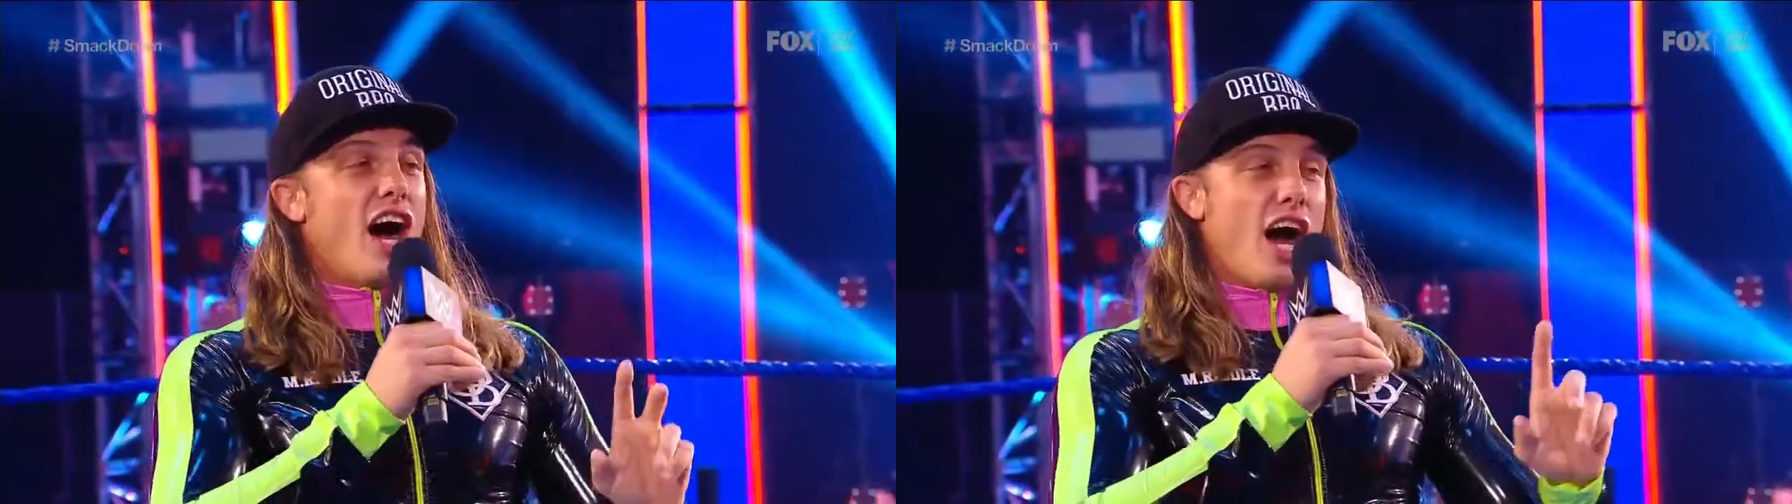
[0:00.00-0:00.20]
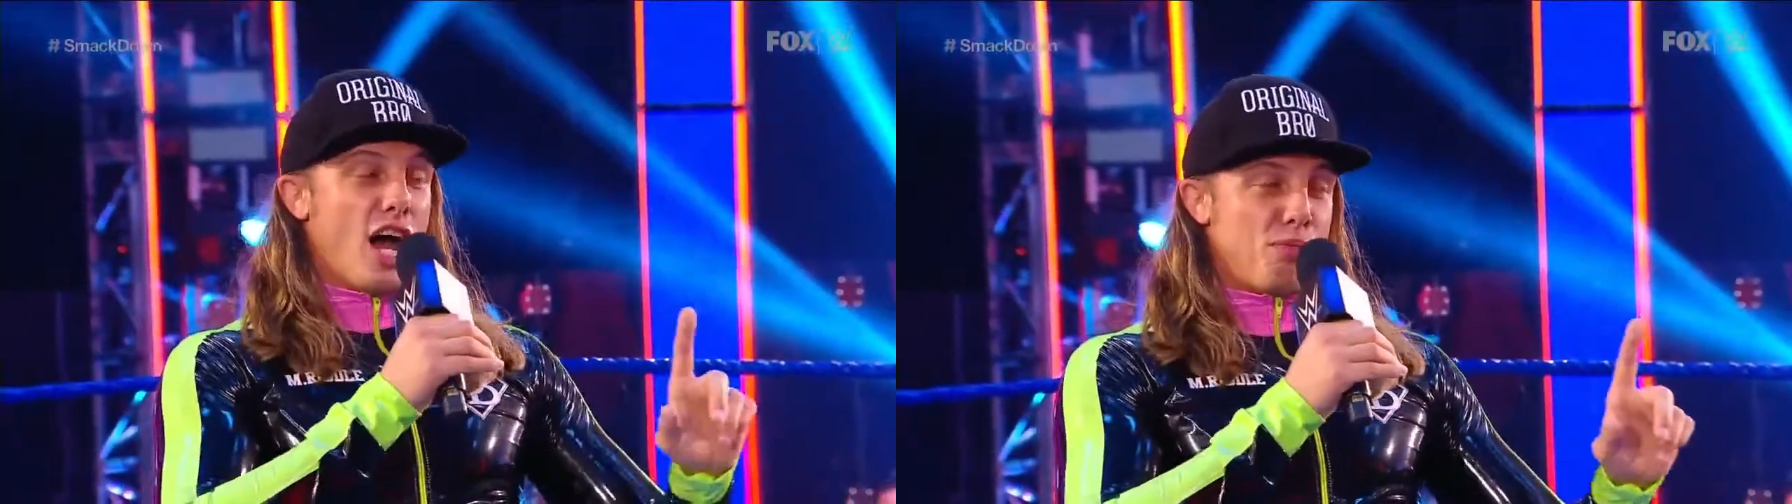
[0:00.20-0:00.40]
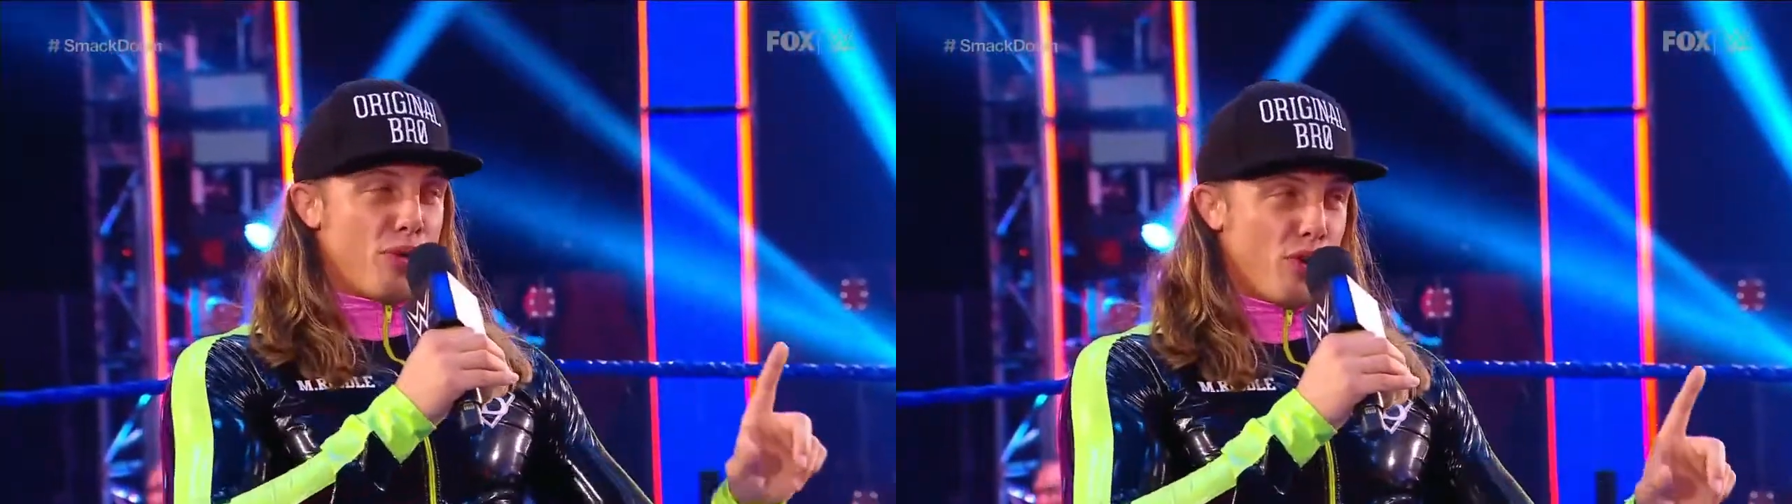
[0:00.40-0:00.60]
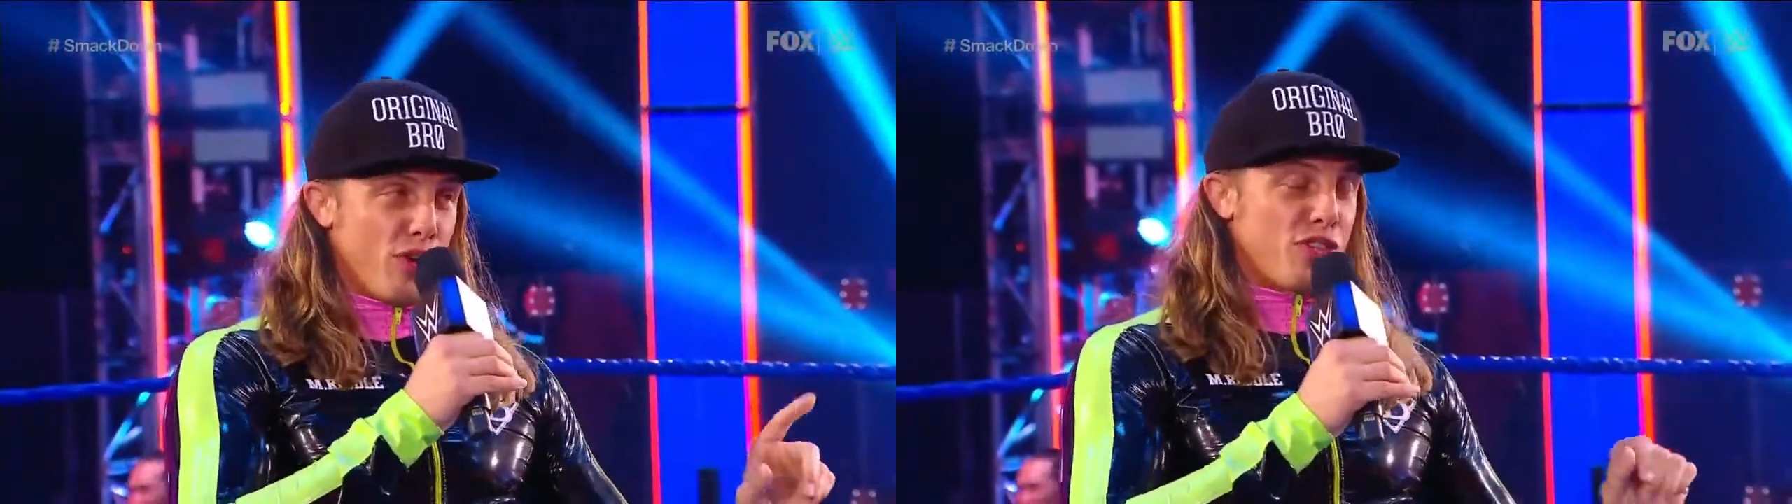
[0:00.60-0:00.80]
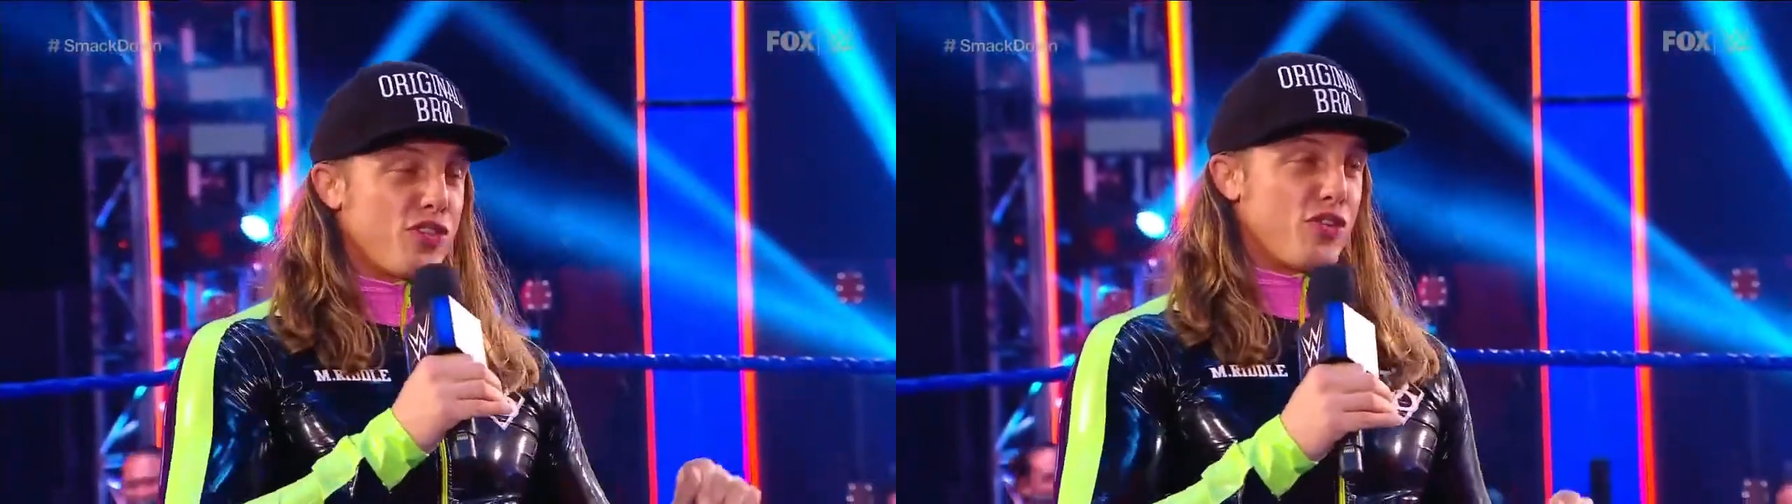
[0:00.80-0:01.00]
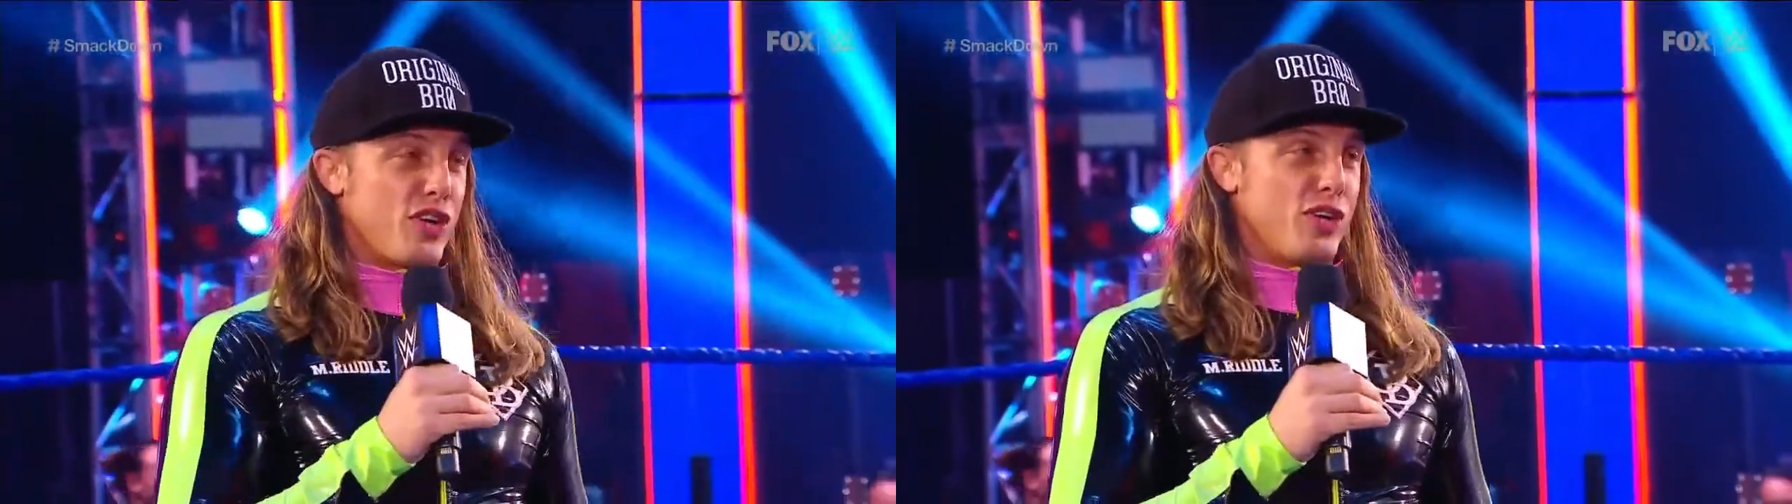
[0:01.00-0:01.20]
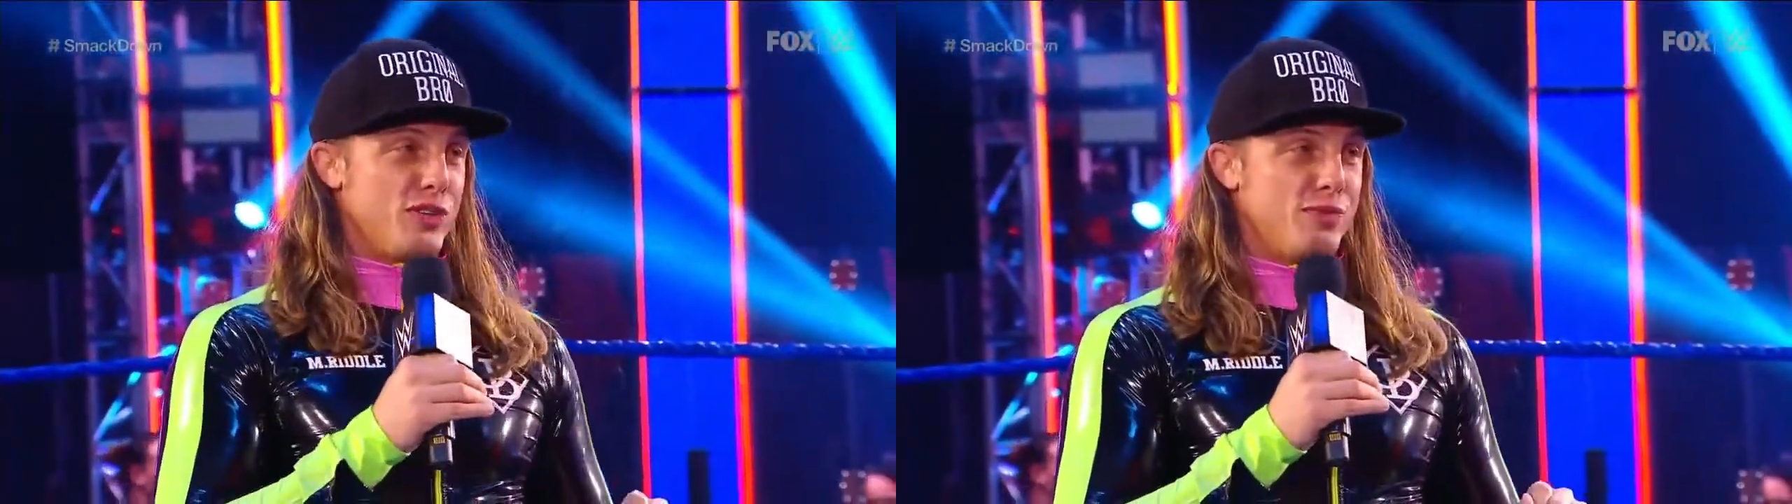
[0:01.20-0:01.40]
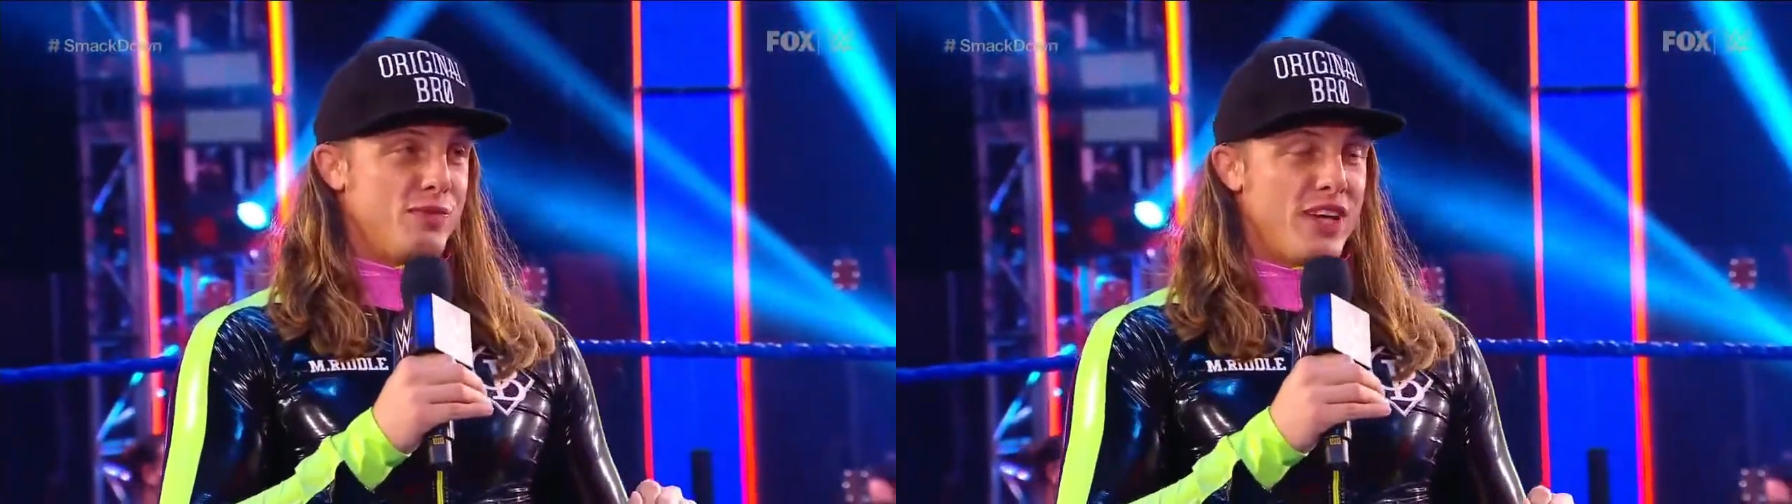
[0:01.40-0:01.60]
I pulled through,